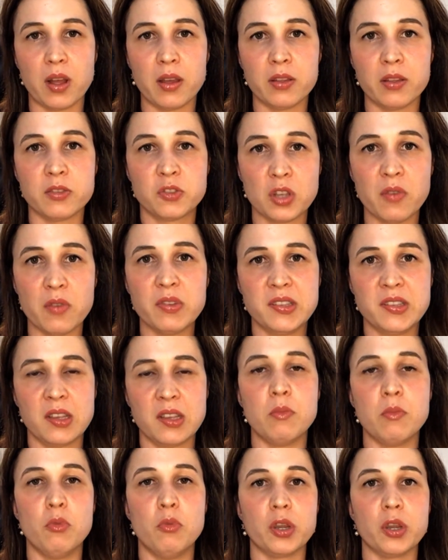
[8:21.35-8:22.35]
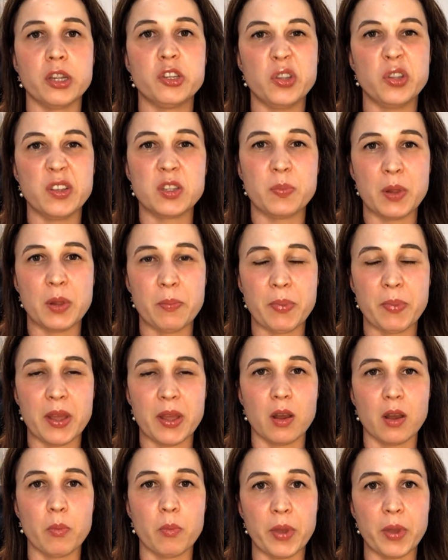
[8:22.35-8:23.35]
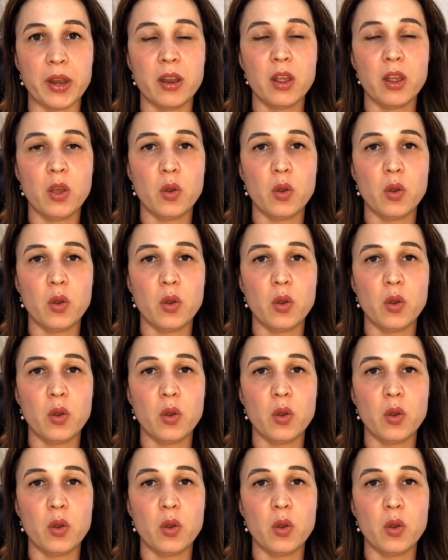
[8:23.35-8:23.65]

Servicing the mortgage is a bit better, but